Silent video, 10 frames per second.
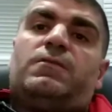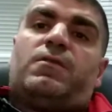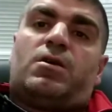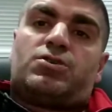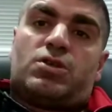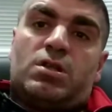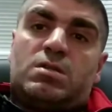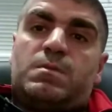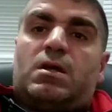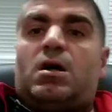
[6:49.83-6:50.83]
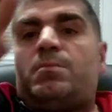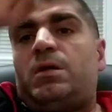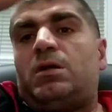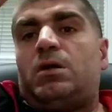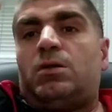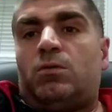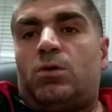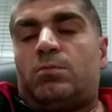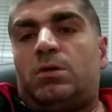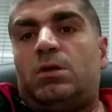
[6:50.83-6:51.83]
function is becoming a
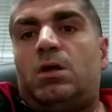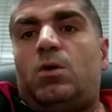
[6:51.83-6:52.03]
normal.